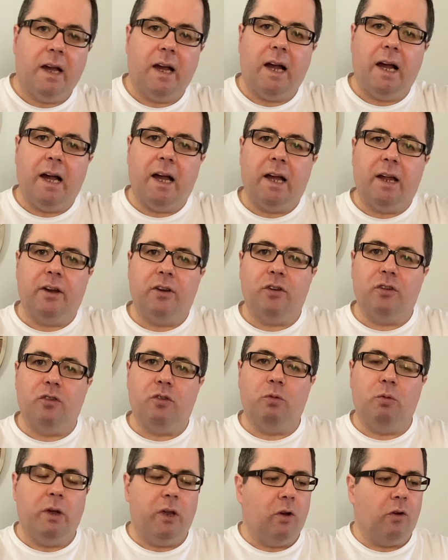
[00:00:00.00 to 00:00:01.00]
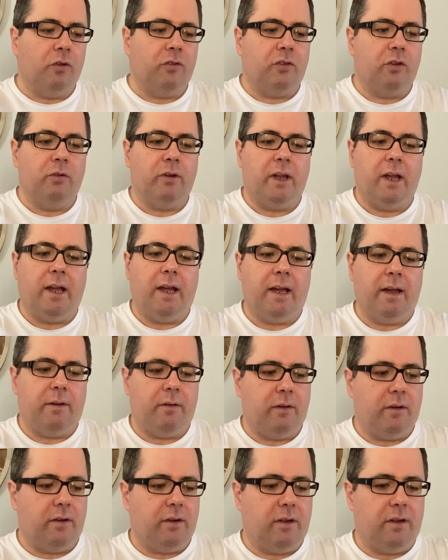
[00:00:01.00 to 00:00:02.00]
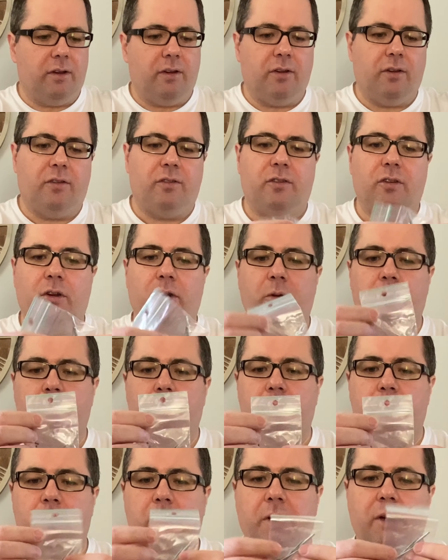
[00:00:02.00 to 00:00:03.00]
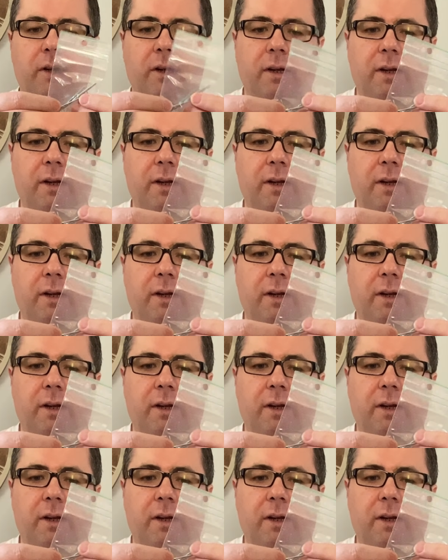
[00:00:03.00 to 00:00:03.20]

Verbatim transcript: and we also get some